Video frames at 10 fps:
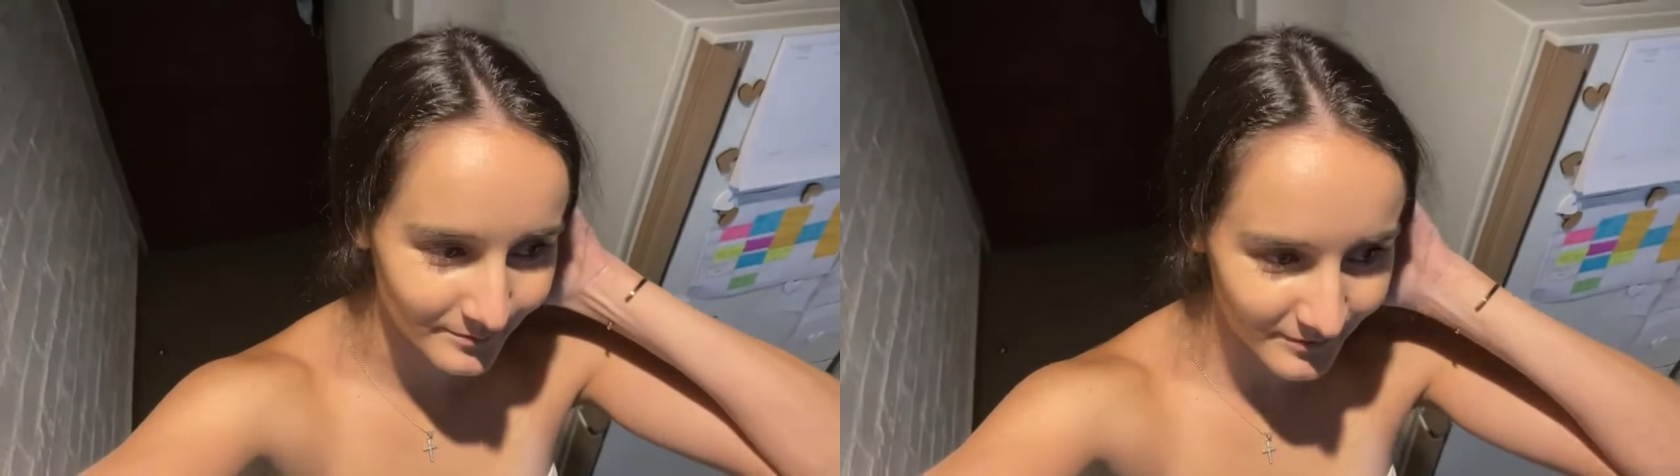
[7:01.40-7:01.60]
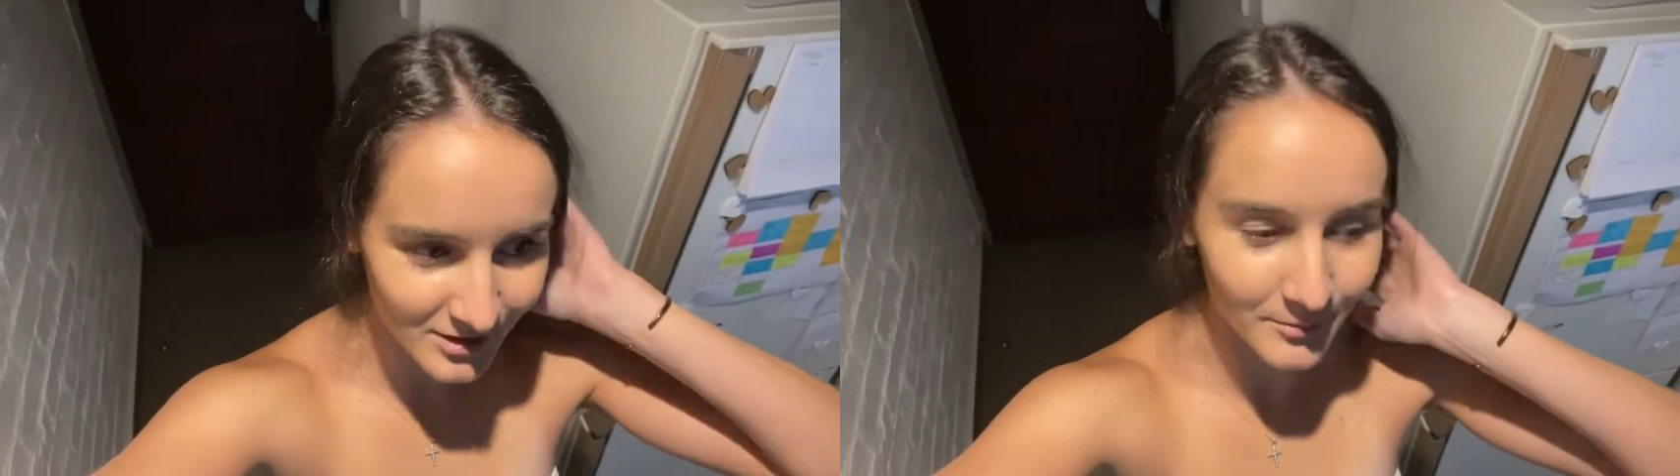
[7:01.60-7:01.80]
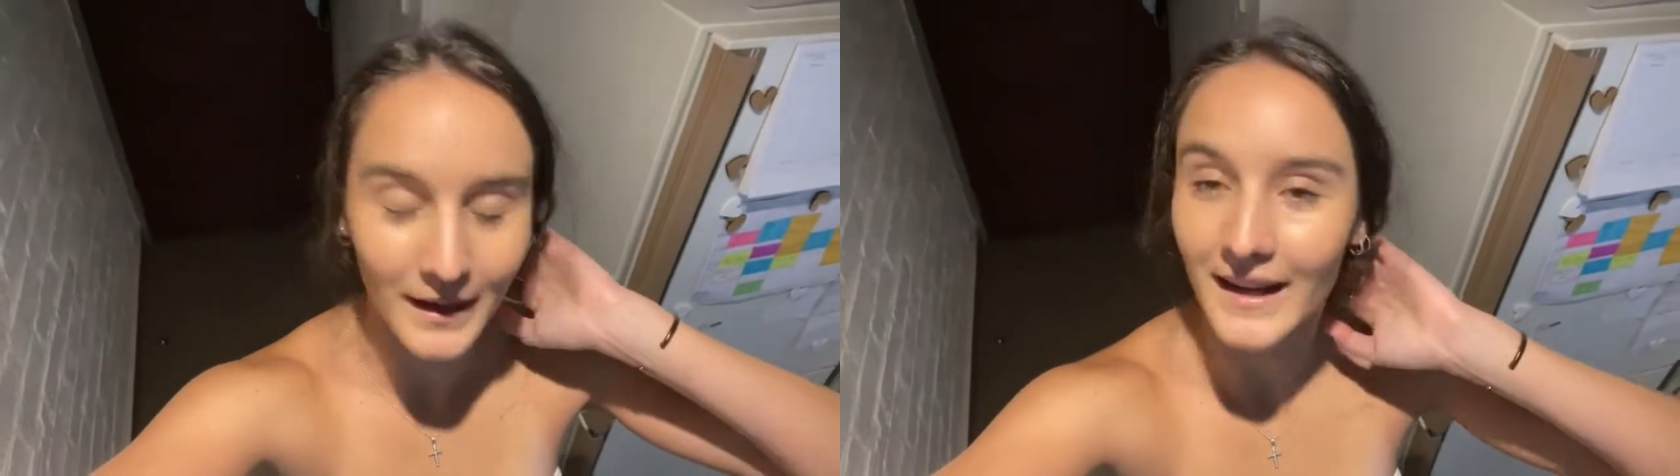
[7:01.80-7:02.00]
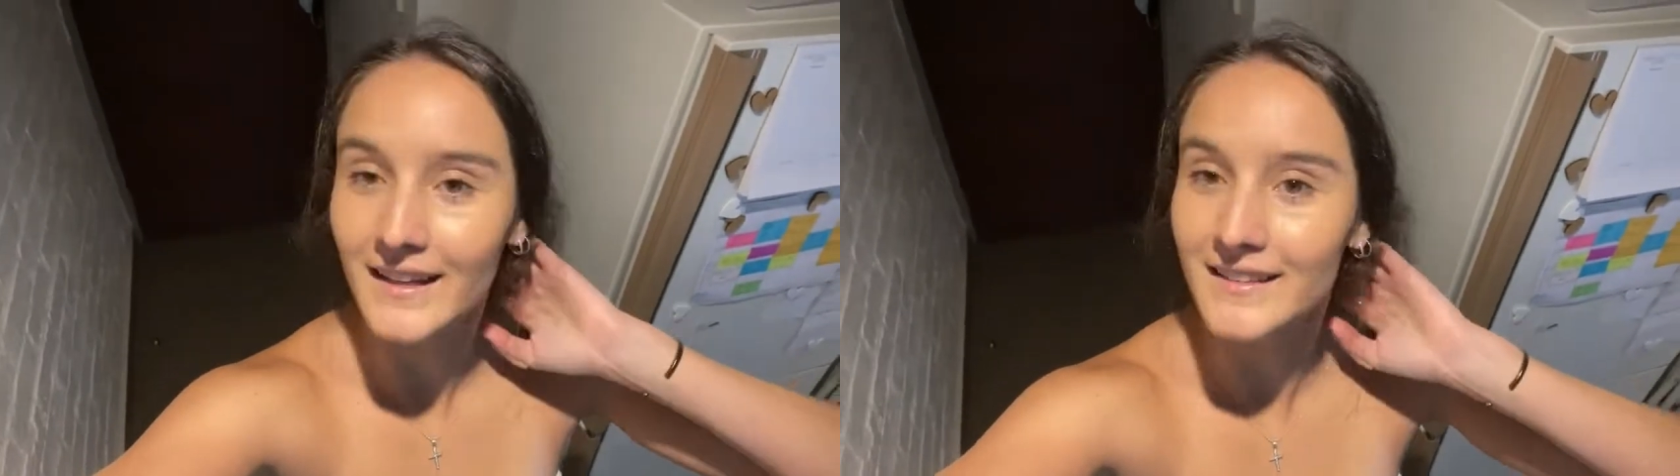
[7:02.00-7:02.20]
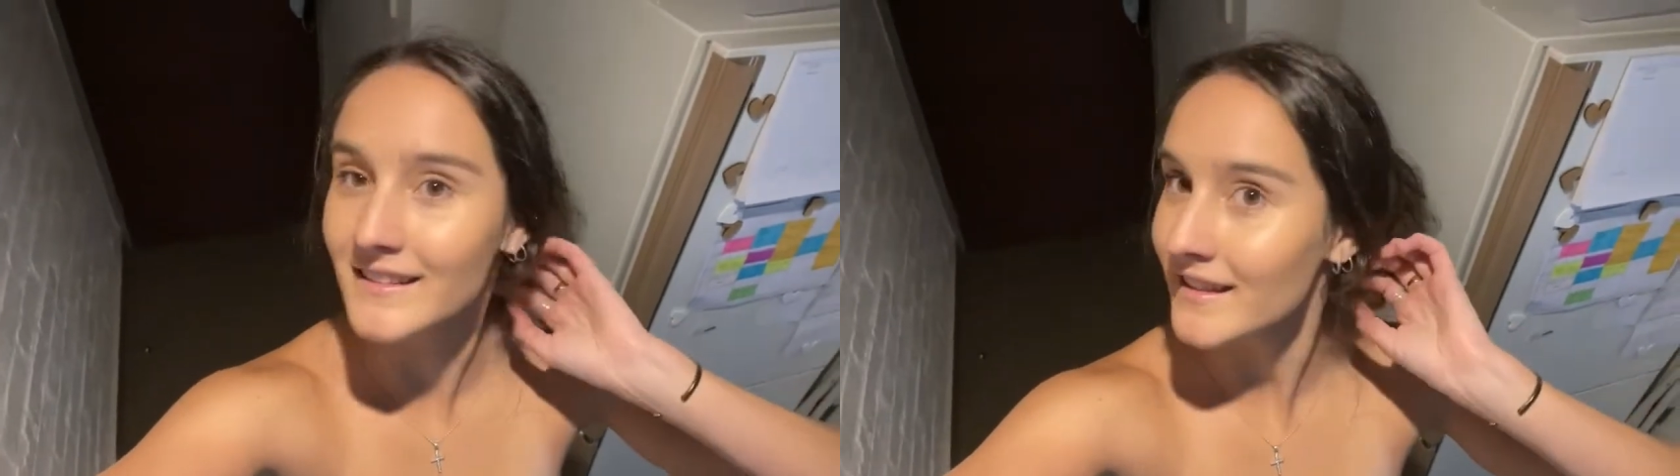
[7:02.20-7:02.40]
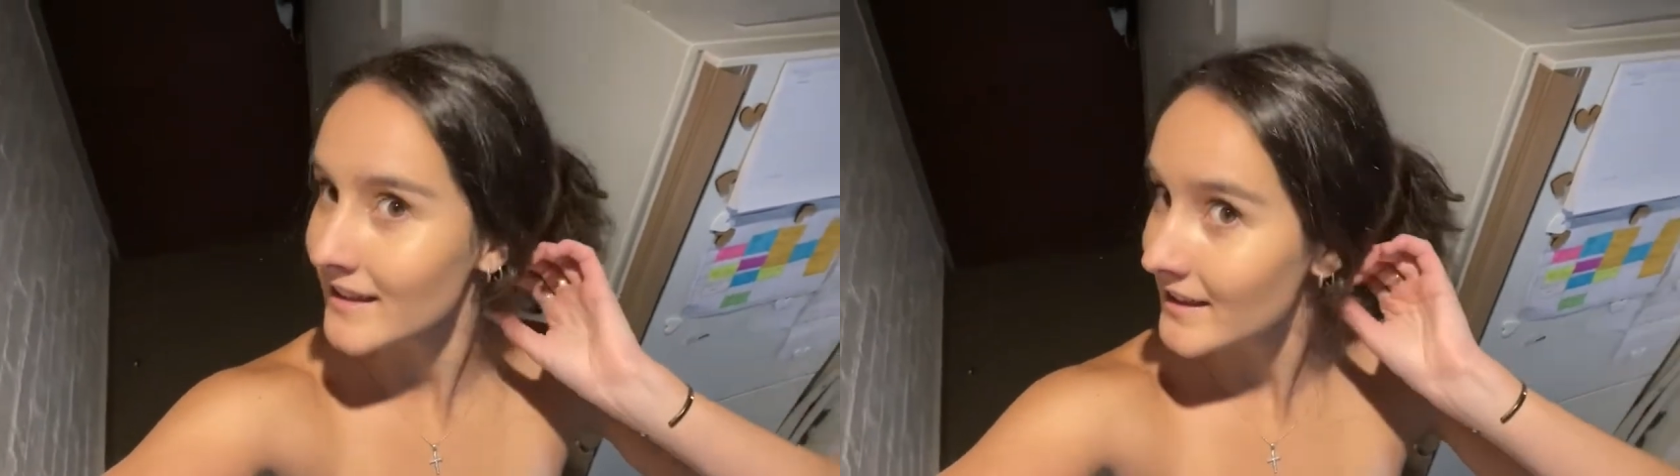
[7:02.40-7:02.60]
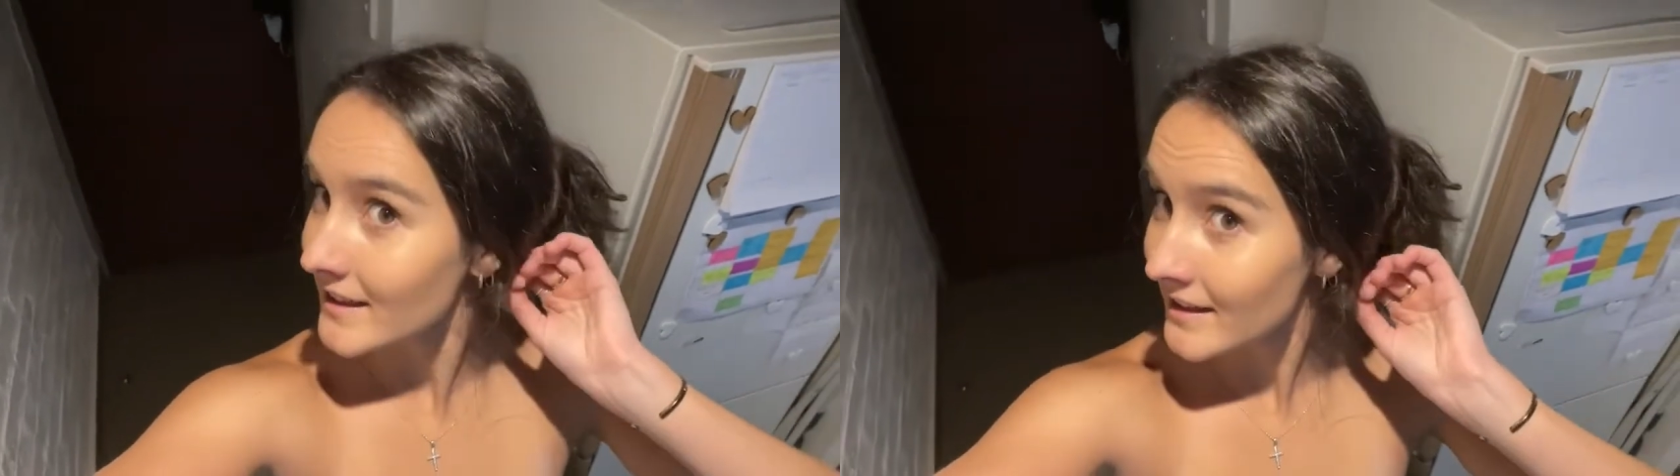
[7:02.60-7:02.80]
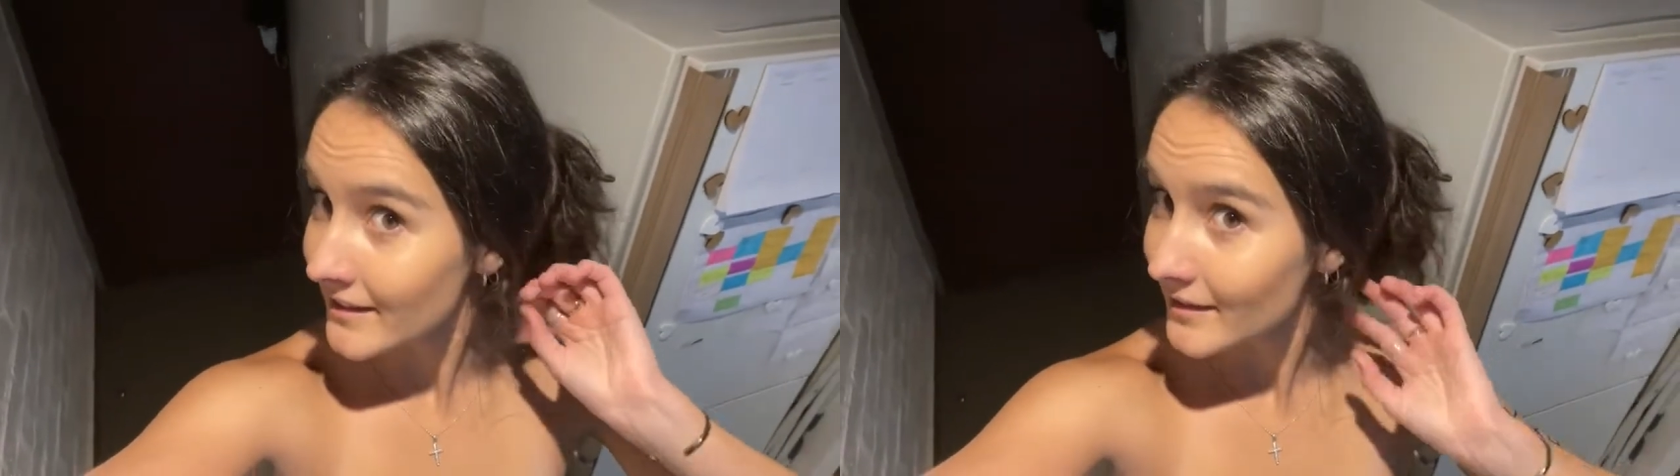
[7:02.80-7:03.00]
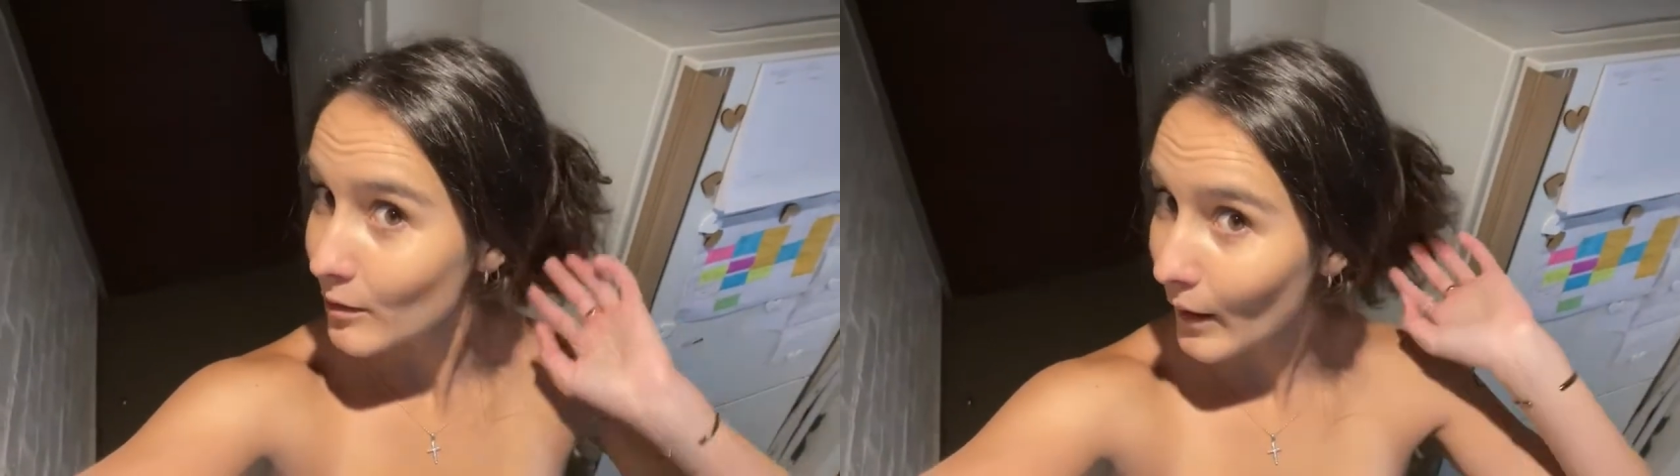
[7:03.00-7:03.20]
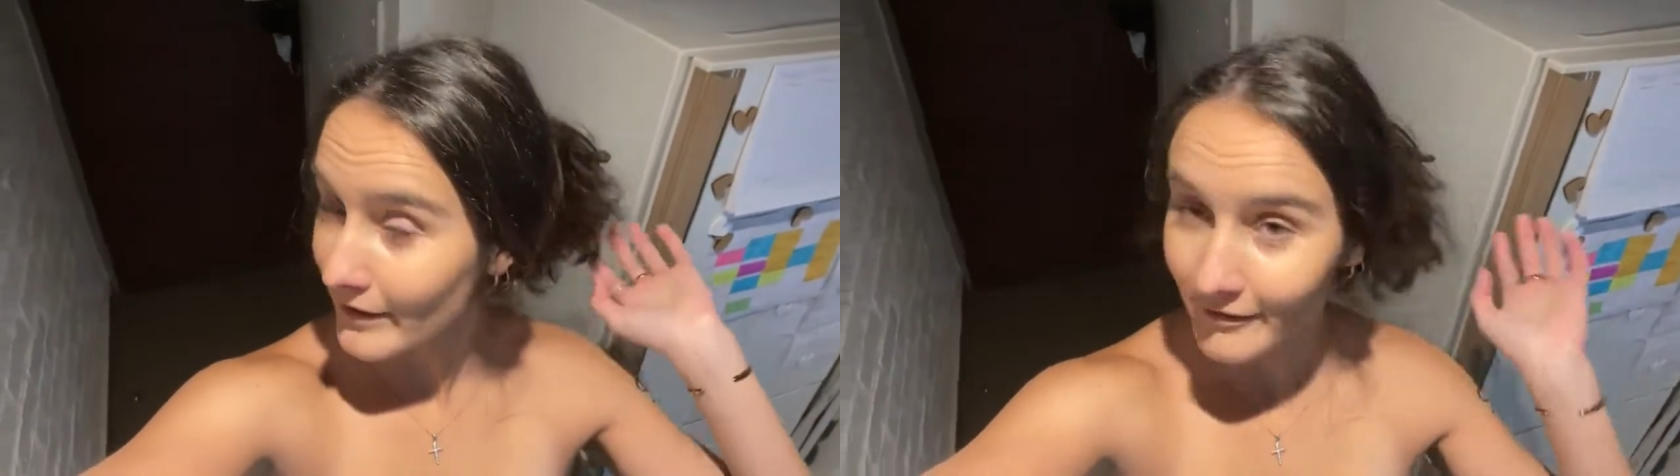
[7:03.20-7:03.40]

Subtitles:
so my hair's quite